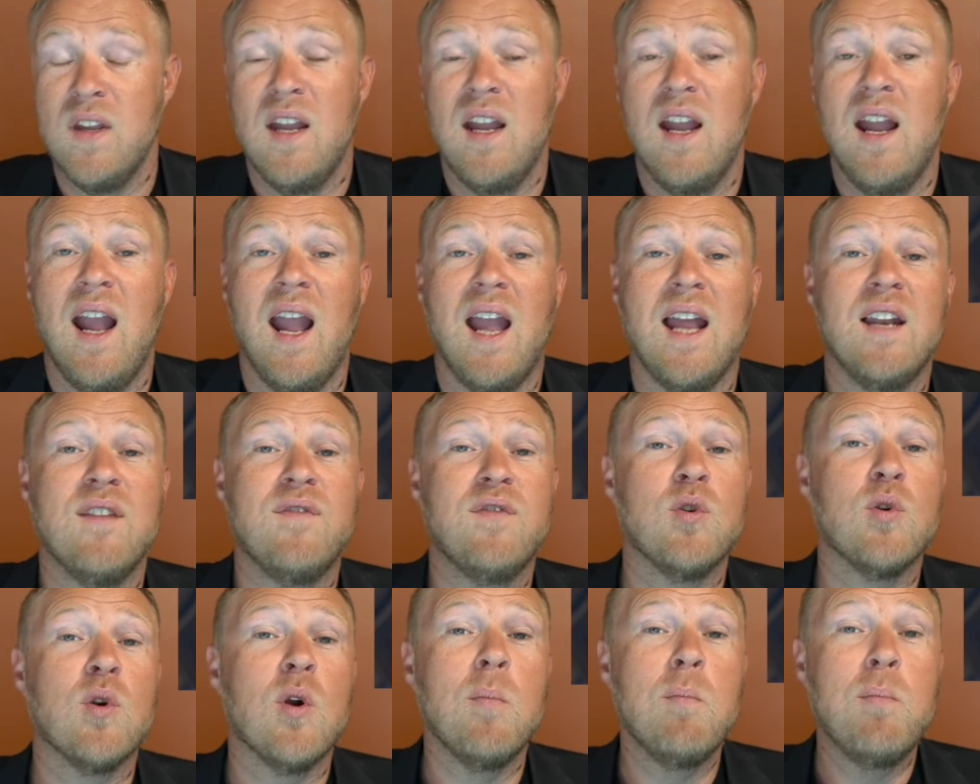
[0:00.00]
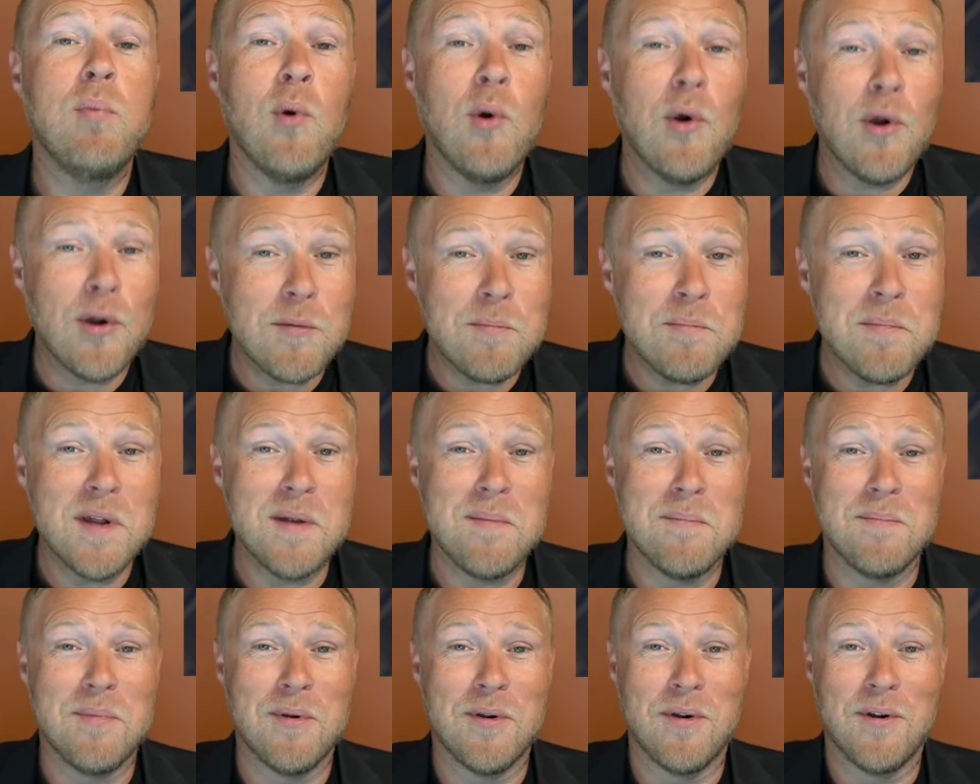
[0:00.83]
And if you're a board
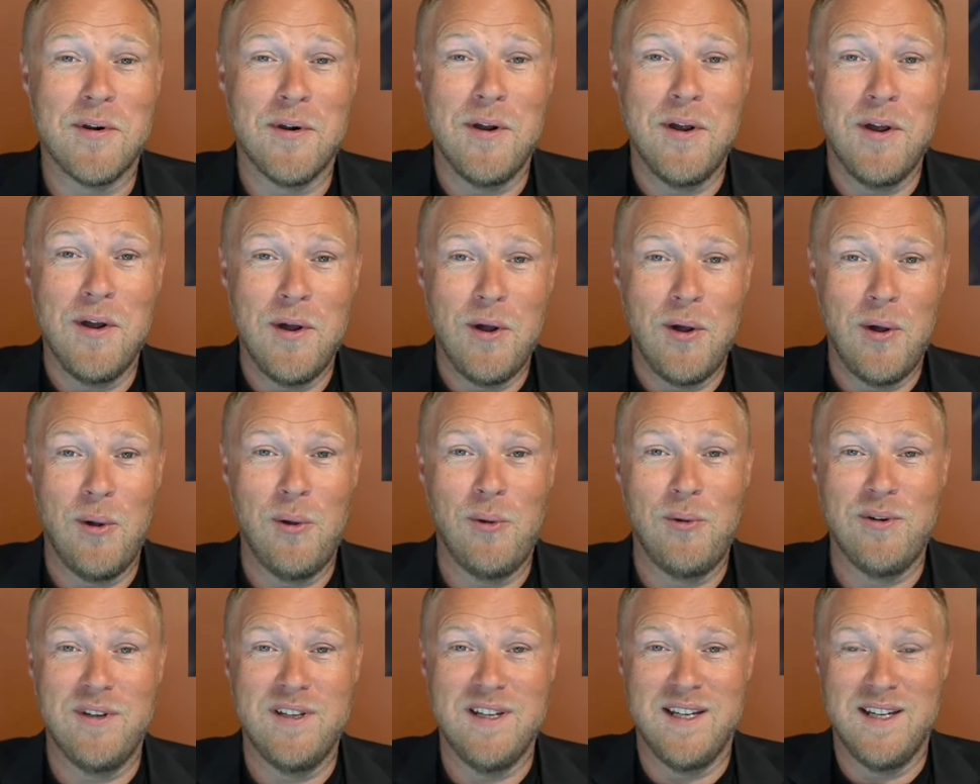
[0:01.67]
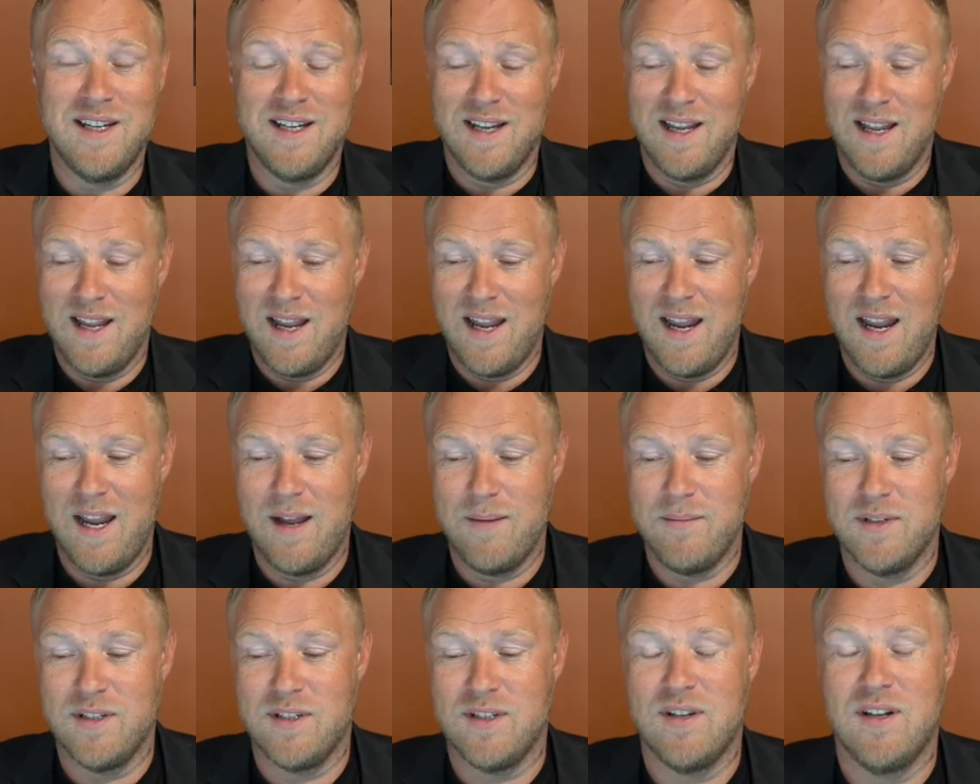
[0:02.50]
member holding
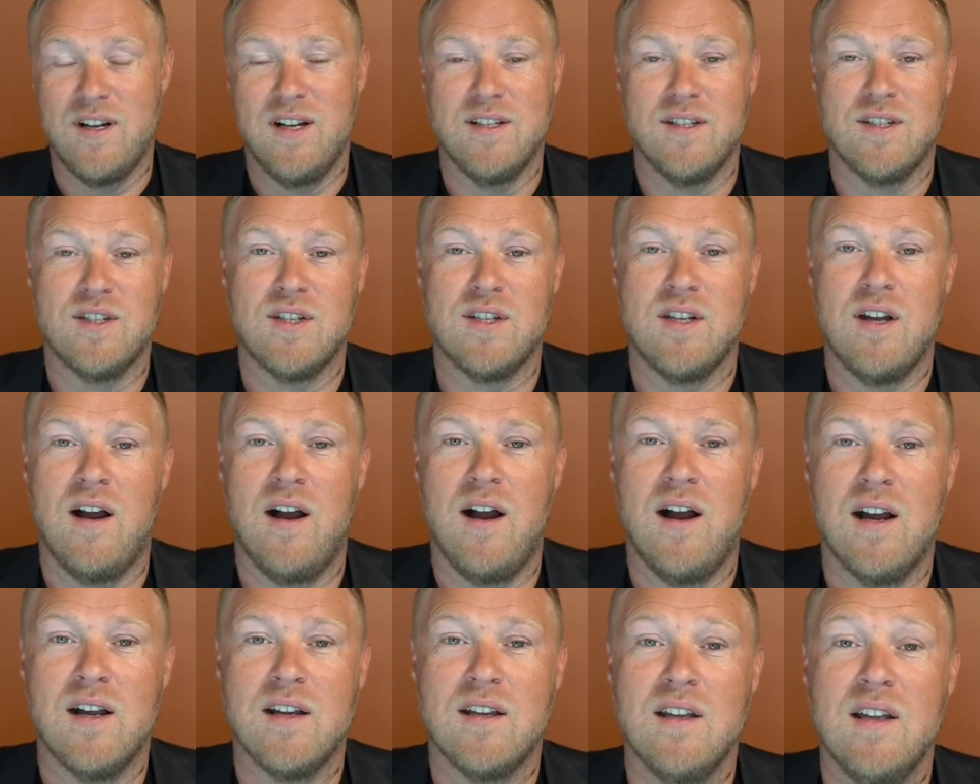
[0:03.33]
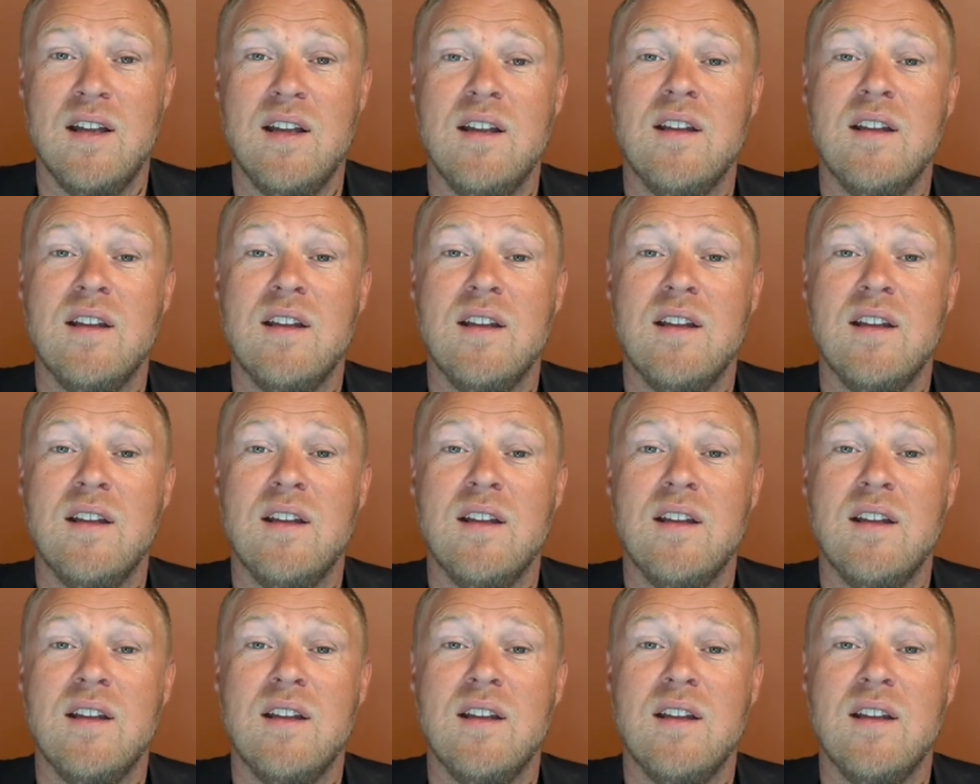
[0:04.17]
Amazon stock,